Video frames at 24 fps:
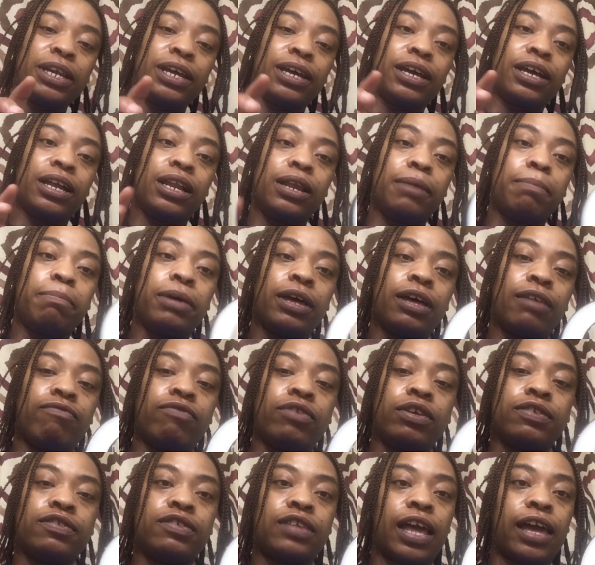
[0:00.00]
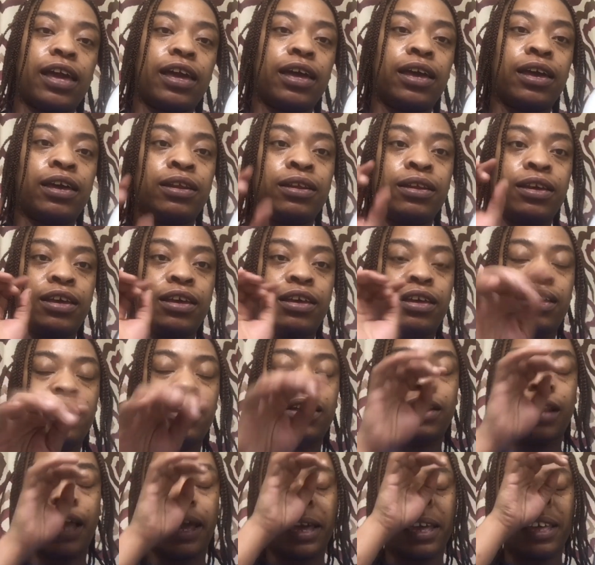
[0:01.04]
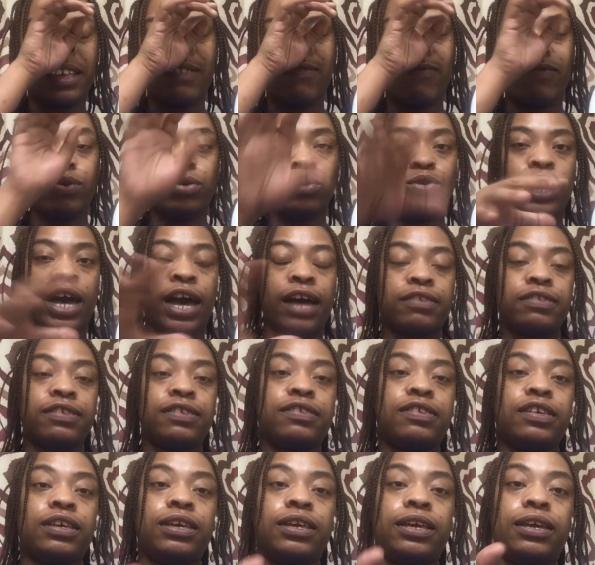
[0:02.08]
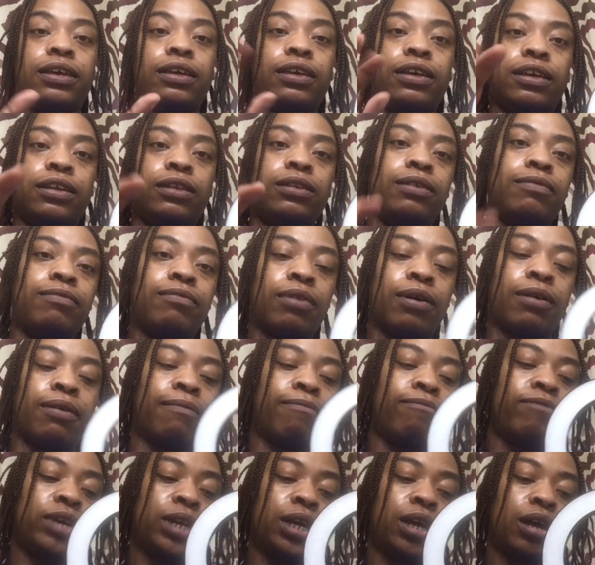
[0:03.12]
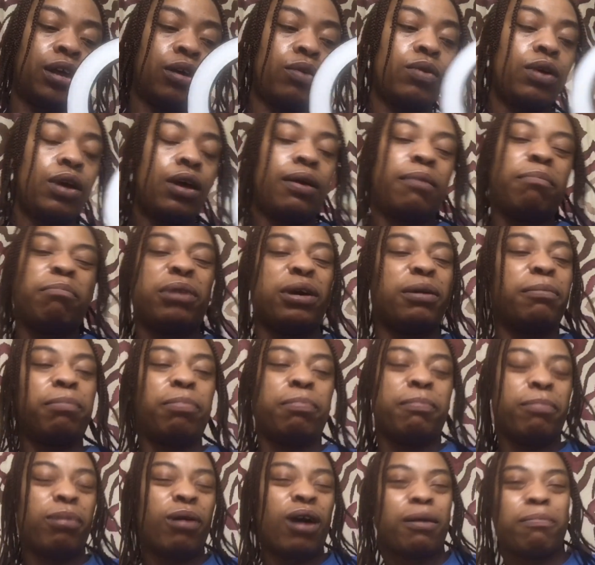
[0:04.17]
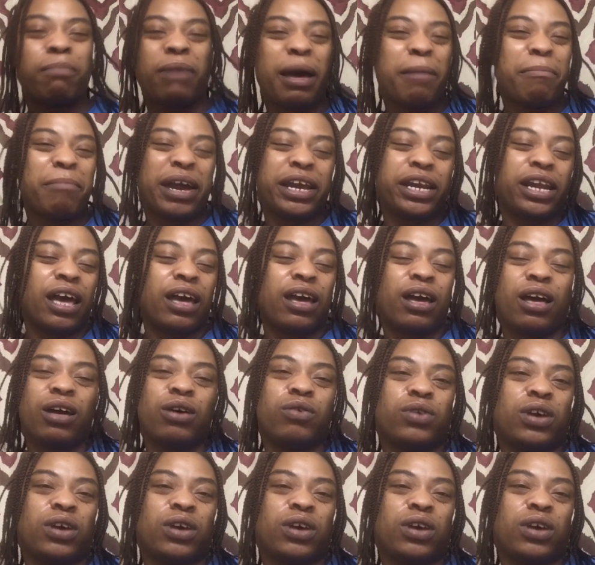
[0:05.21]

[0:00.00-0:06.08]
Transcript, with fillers: put a clip of the stand for you guys to see it in the video, but probably I might not.